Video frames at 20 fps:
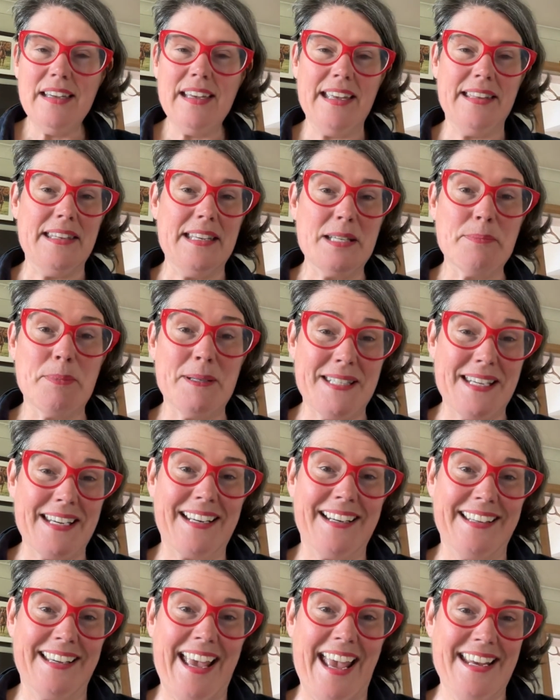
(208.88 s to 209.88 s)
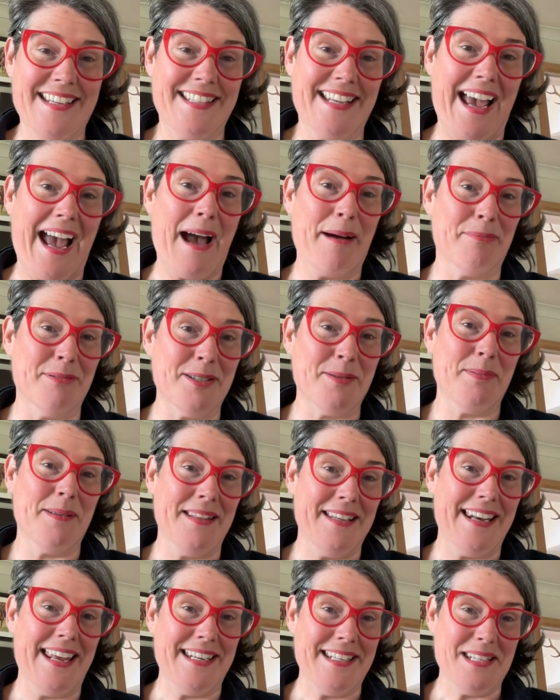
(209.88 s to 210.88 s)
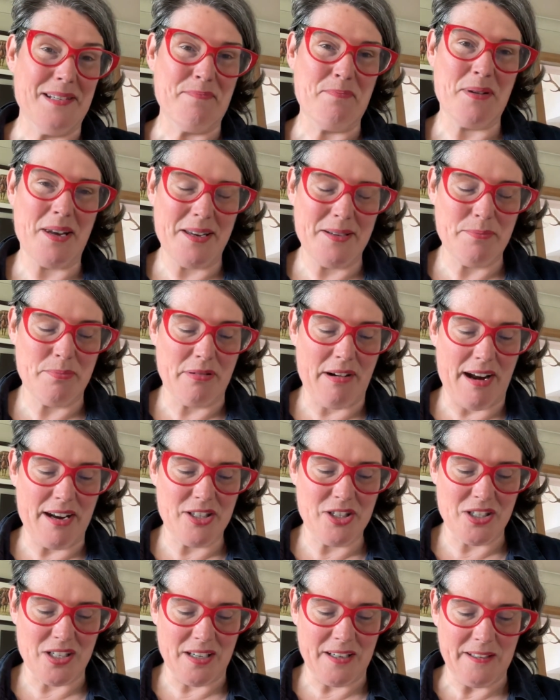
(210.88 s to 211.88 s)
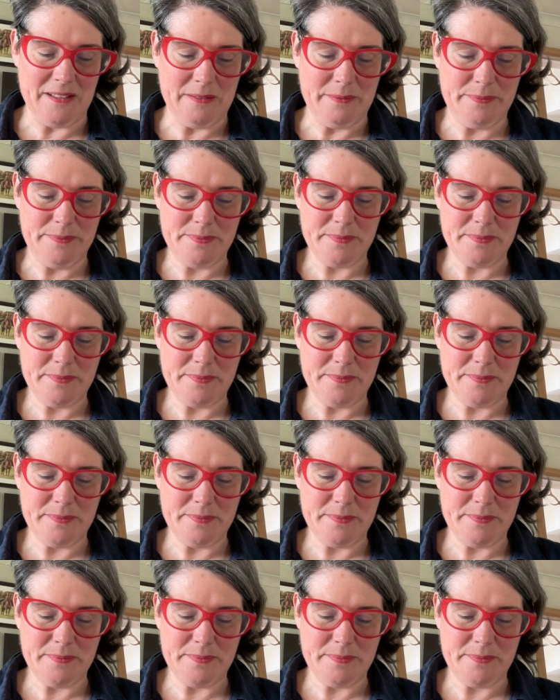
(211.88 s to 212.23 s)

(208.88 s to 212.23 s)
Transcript: In this particular case, it happened to be the lady's blood pressure.